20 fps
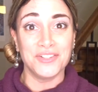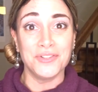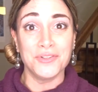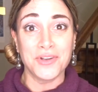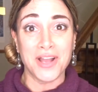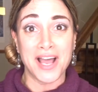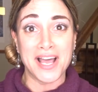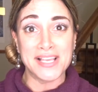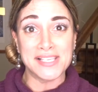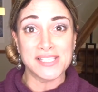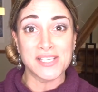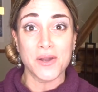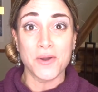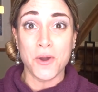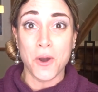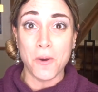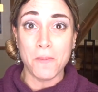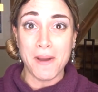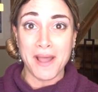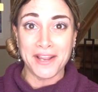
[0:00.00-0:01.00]
you guys
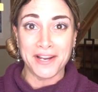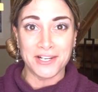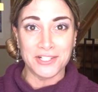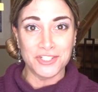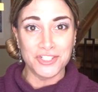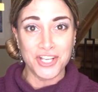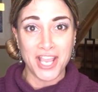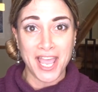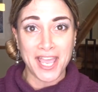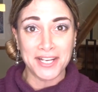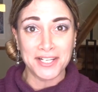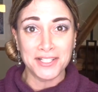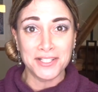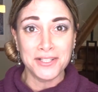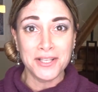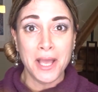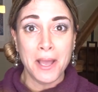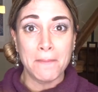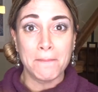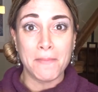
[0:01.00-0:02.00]
go by her channel,
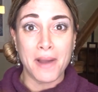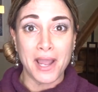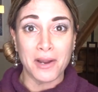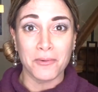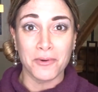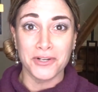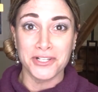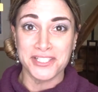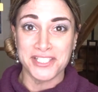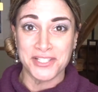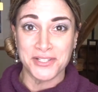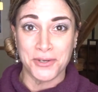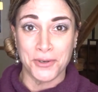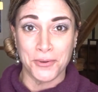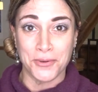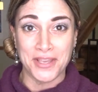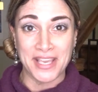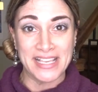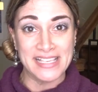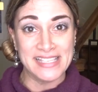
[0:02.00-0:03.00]
My World in
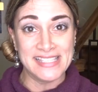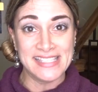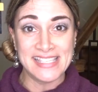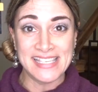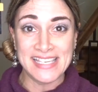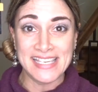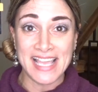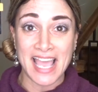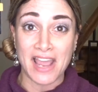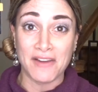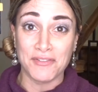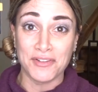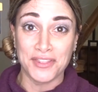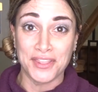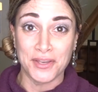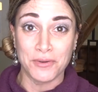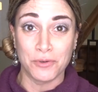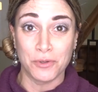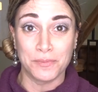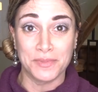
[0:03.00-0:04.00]
OKC.
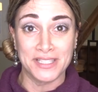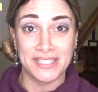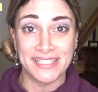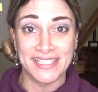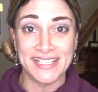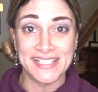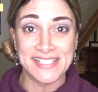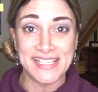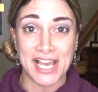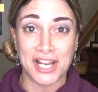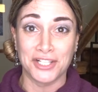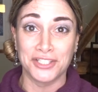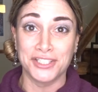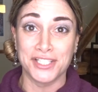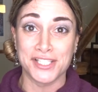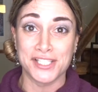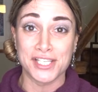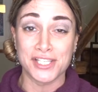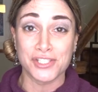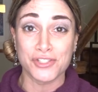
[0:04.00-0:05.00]
Everything will be linked down in the
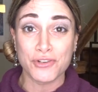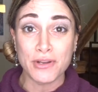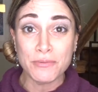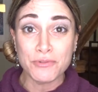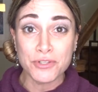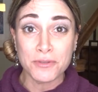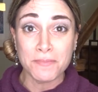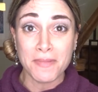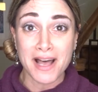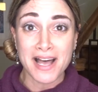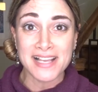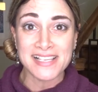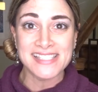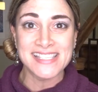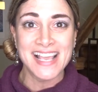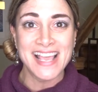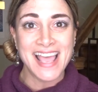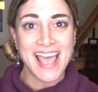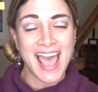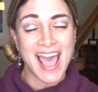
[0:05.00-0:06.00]
description box.
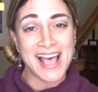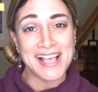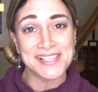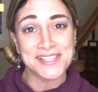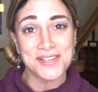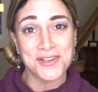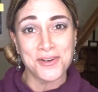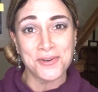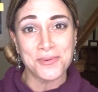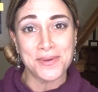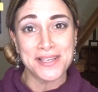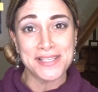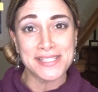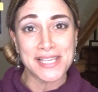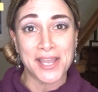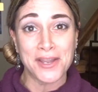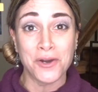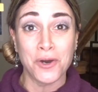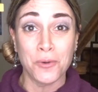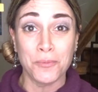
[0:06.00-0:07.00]
As always,
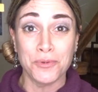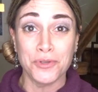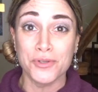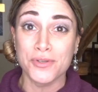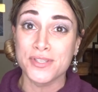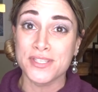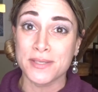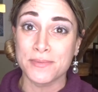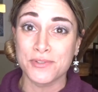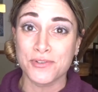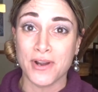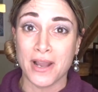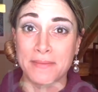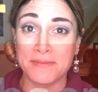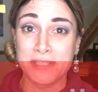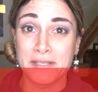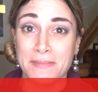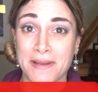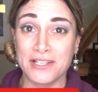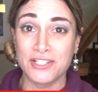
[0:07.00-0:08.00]
I hope you subscribe
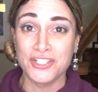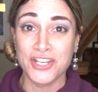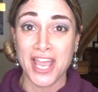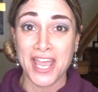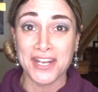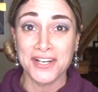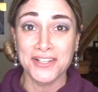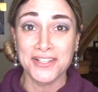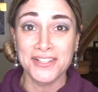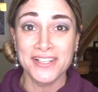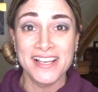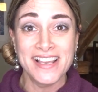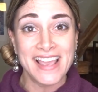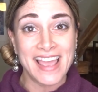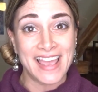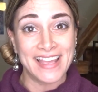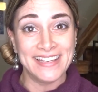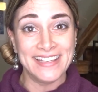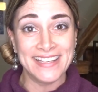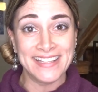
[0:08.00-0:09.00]
to my channel
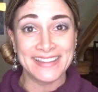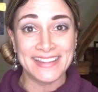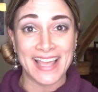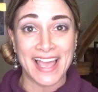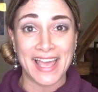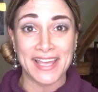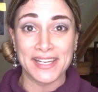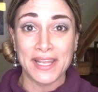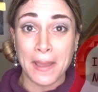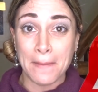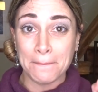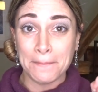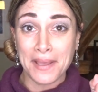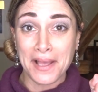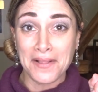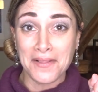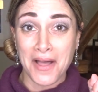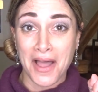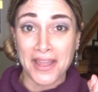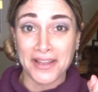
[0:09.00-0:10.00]
and hit that
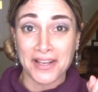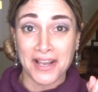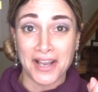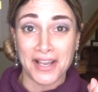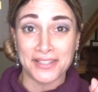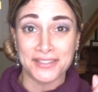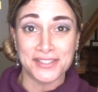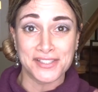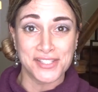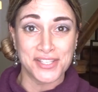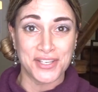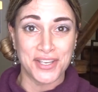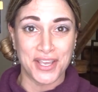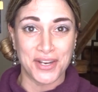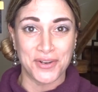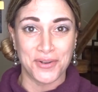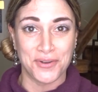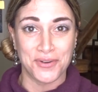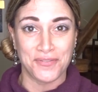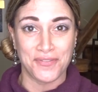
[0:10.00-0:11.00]
bell icon so you get
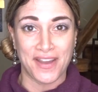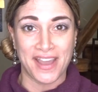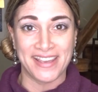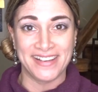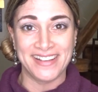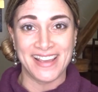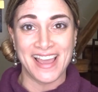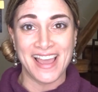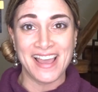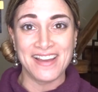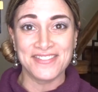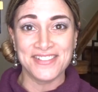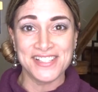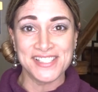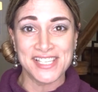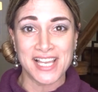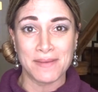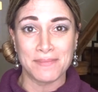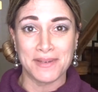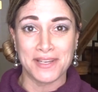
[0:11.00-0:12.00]
notified every
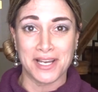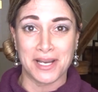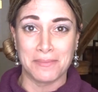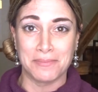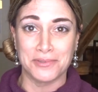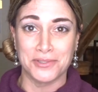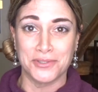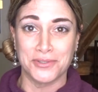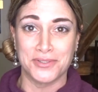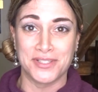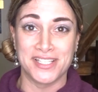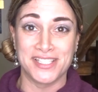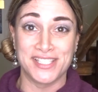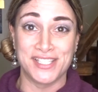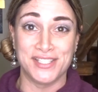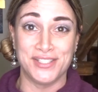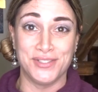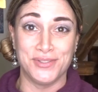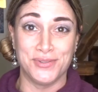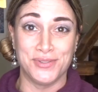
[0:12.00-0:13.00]
time I upload to
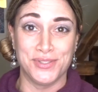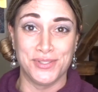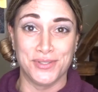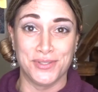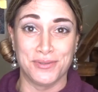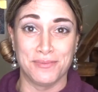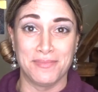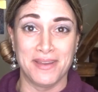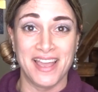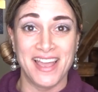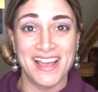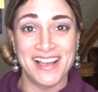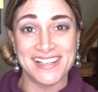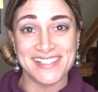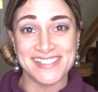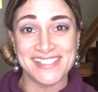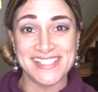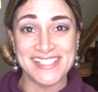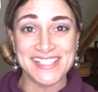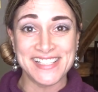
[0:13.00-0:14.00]
YouTube. I'll
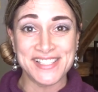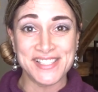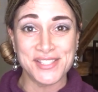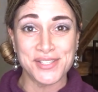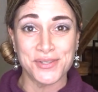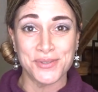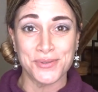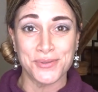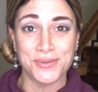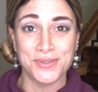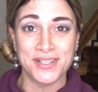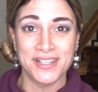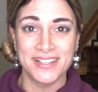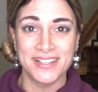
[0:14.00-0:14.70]
see you soon.